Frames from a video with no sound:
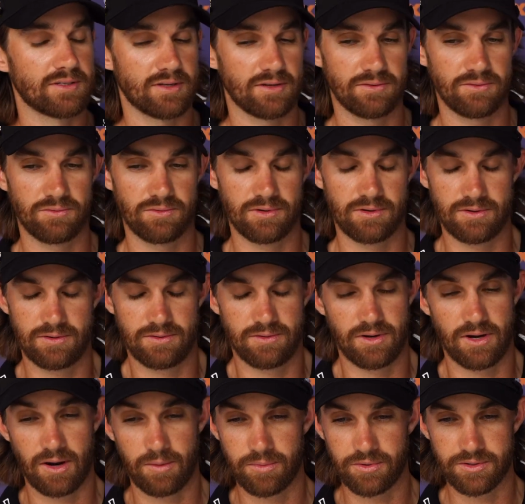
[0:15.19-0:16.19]
Uh,
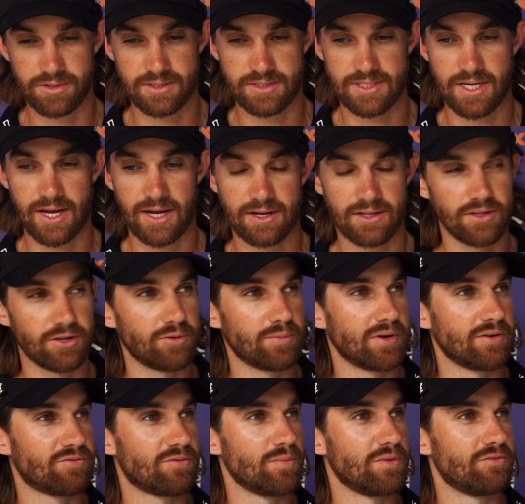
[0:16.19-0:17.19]
you're able to attack a little
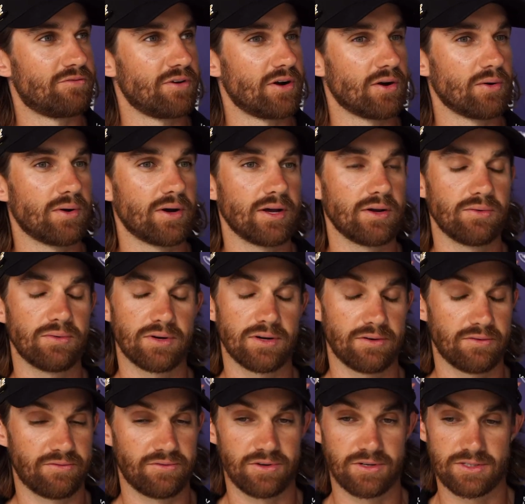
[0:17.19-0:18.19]
bit from the fairway where,
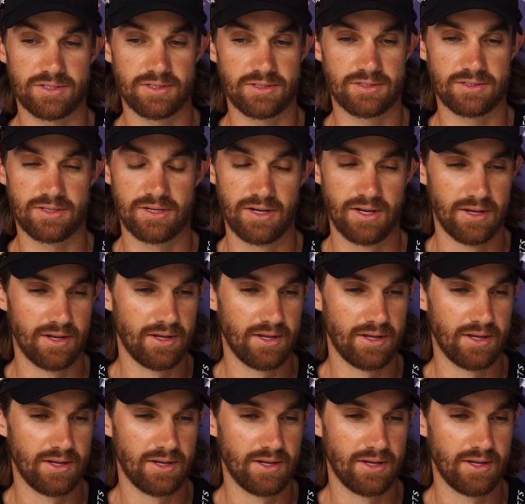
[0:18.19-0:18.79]
versus,